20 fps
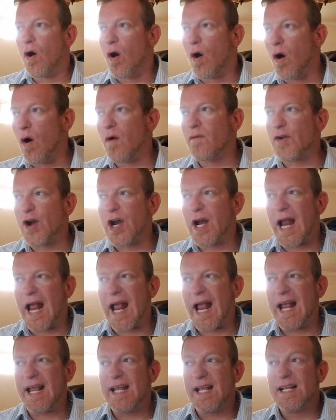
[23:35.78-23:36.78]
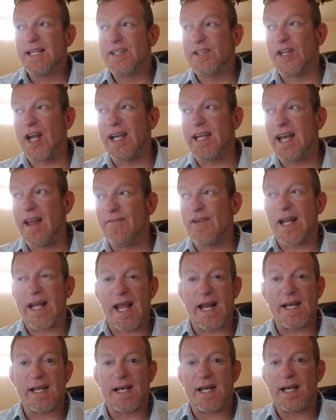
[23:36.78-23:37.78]
over a
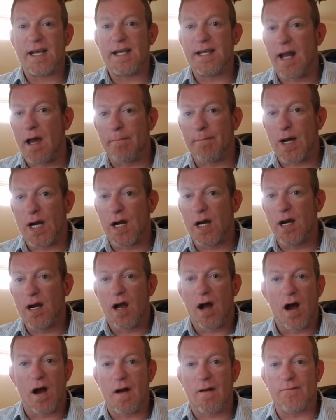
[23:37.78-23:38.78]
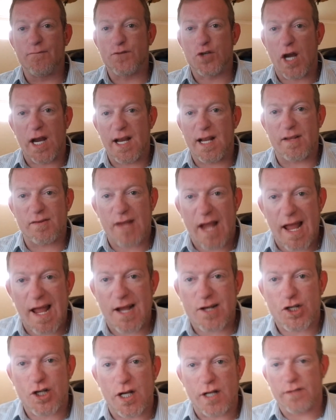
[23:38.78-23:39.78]
significant number of
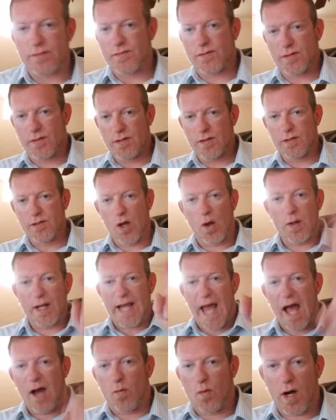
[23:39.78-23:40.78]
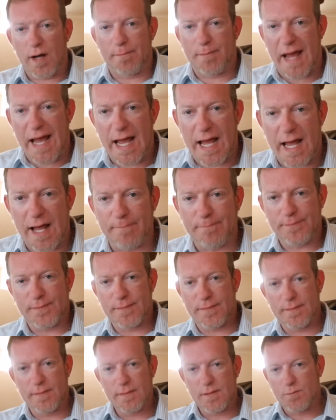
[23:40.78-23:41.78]
transactions. You only got one mom,
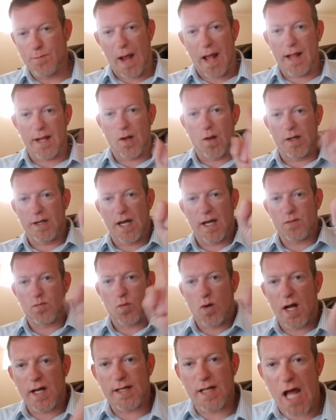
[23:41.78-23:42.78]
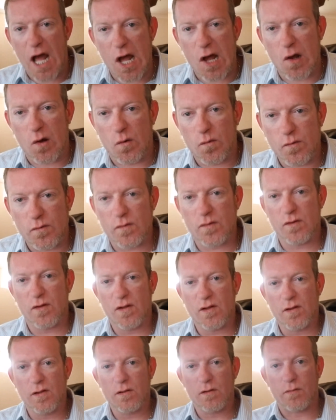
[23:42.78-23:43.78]
probably only does one loan,
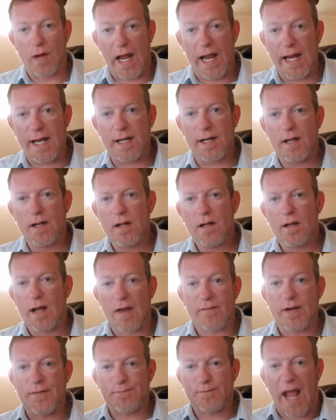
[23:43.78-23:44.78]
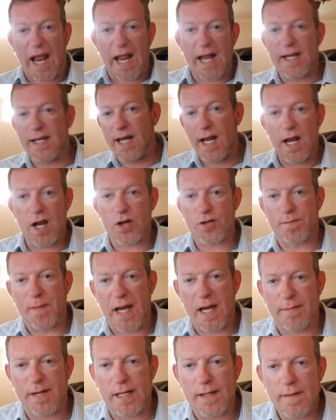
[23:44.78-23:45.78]
right? Every 10 years
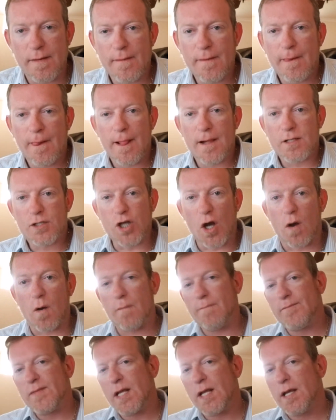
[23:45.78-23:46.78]
maybe. So,